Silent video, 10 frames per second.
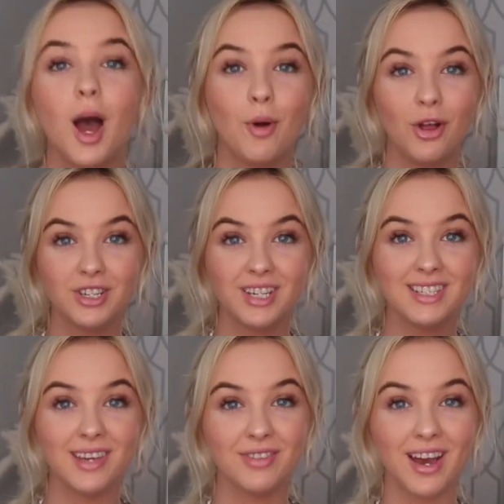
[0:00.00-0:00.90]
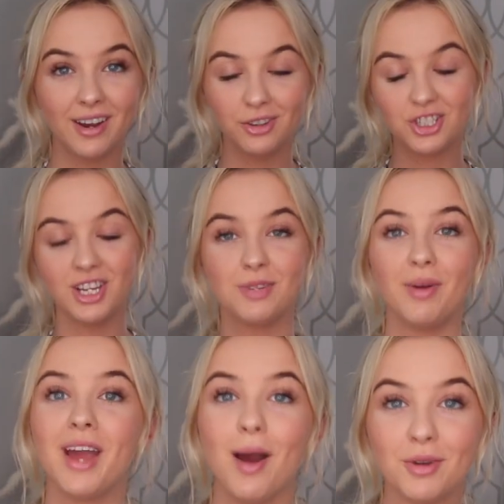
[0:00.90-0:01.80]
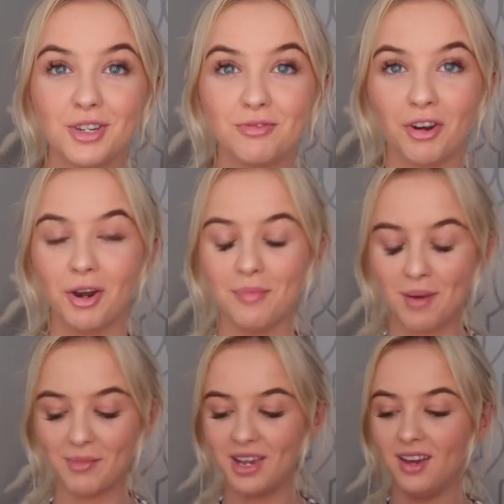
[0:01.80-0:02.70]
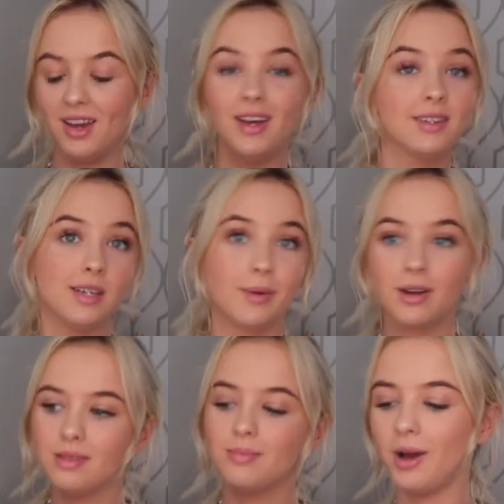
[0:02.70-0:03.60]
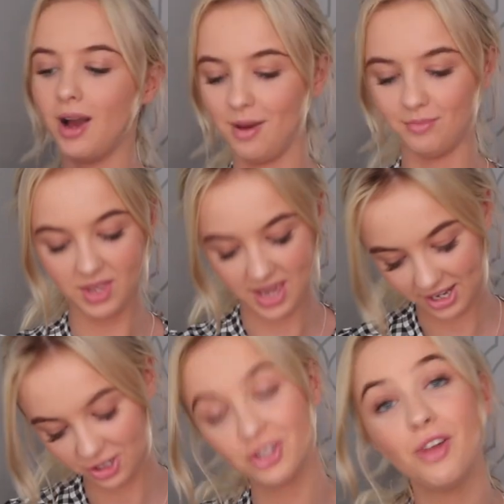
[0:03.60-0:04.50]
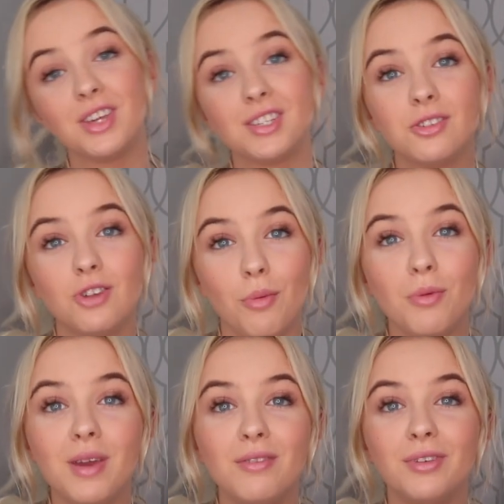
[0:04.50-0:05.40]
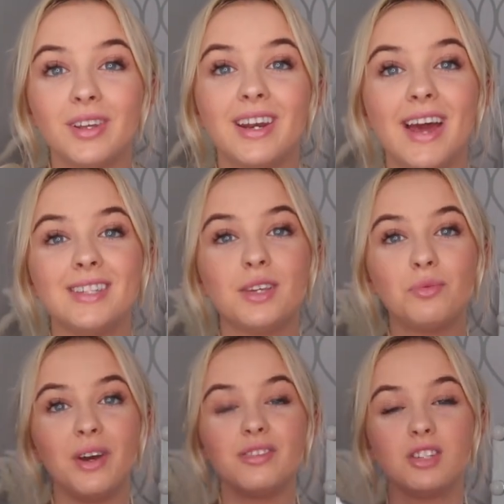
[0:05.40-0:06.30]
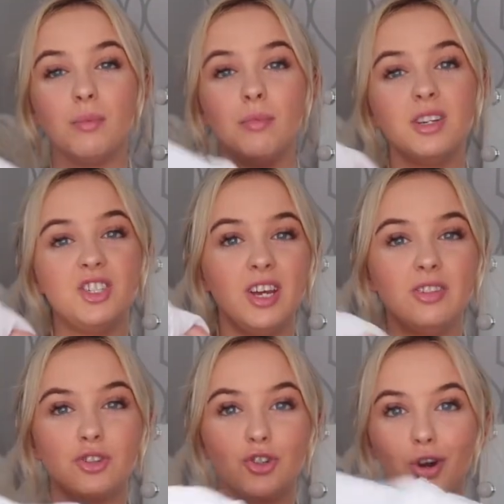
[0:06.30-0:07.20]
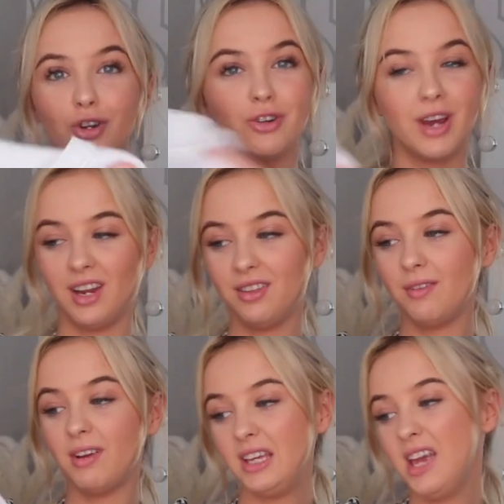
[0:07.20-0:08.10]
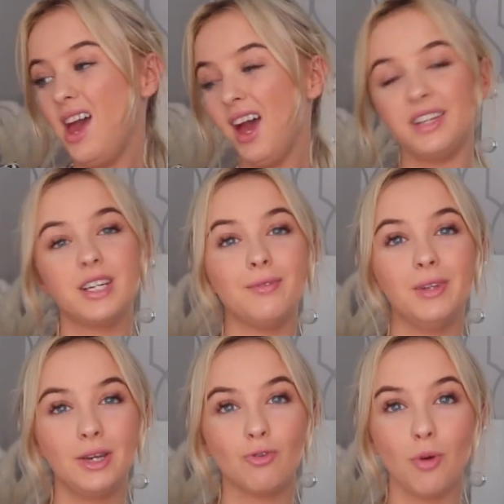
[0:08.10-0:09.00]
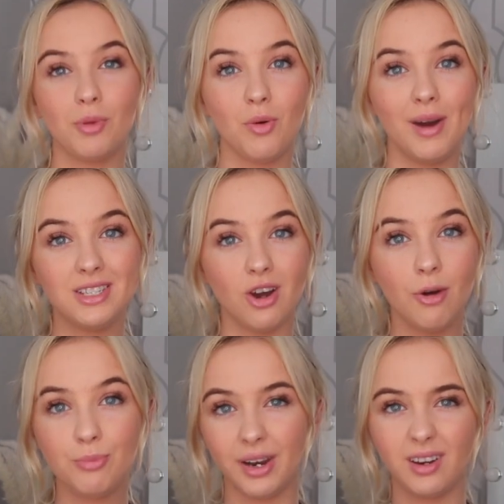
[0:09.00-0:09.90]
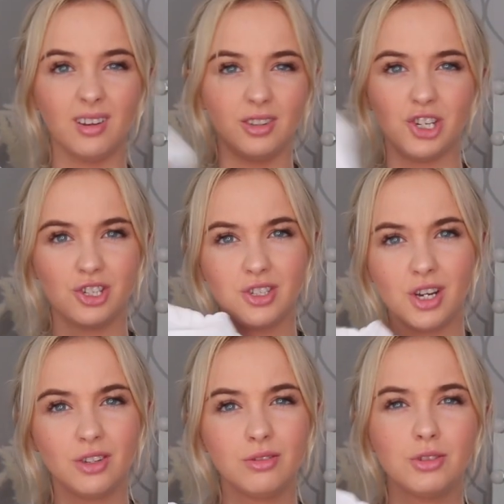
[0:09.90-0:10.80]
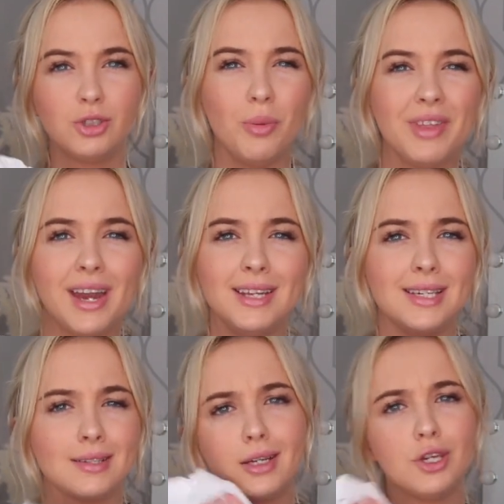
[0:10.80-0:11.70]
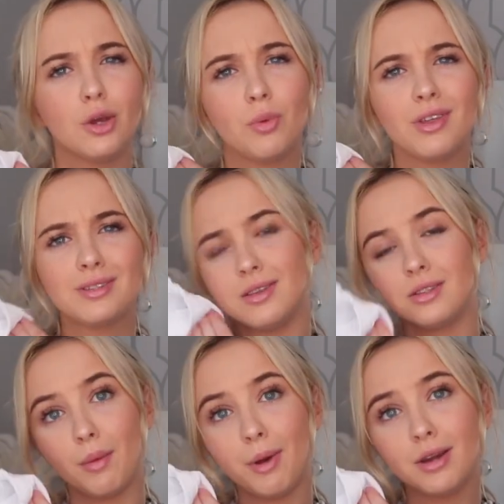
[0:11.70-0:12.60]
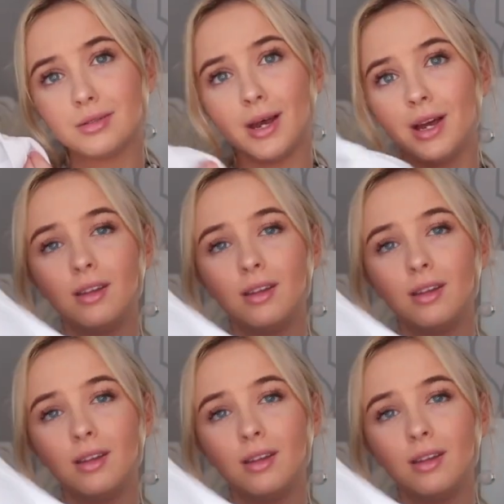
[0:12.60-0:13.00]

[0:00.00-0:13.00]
Apologies if the angle to change my camera just run out of memory. Typical, but um, yeah, I just thought this top would be really nice with some jeans or joggers or anything really, and you can't really go wrong with a white top, like it'll just go with any season, like you could wear this in summer as well.